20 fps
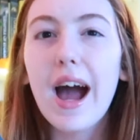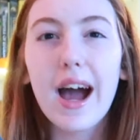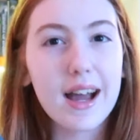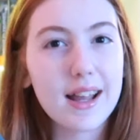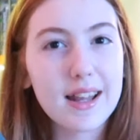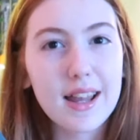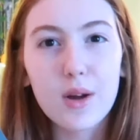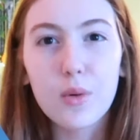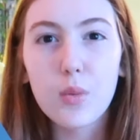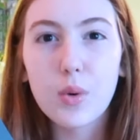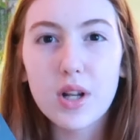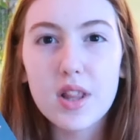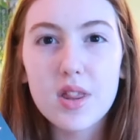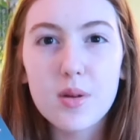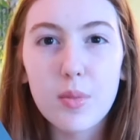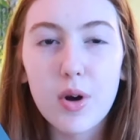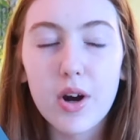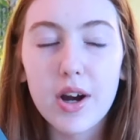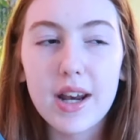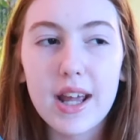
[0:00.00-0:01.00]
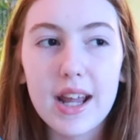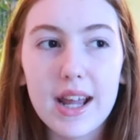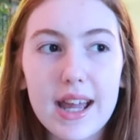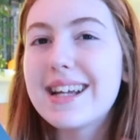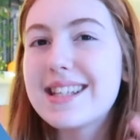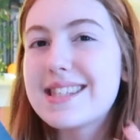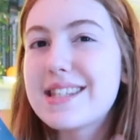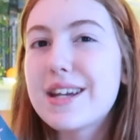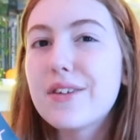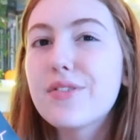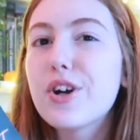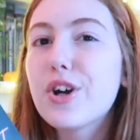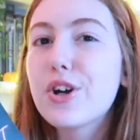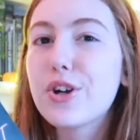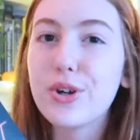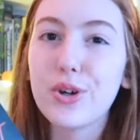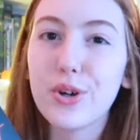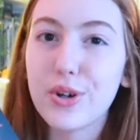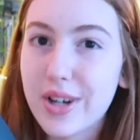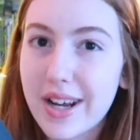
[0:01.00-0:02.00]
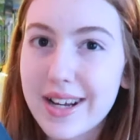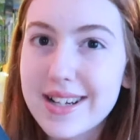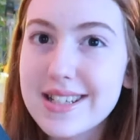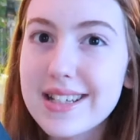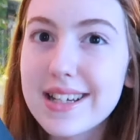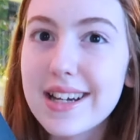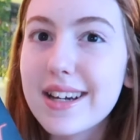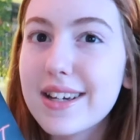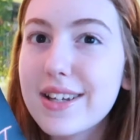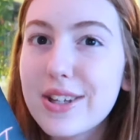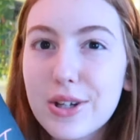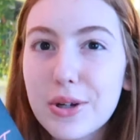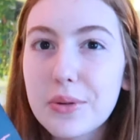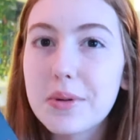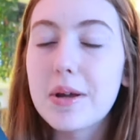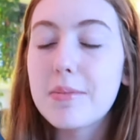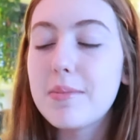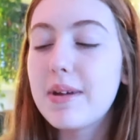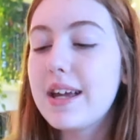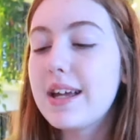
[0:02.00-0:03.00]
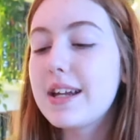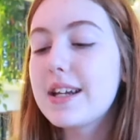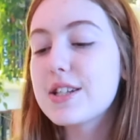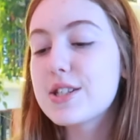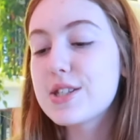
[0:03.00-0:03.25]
at like 1 in the morning, it's never a good idea, you know what I mean?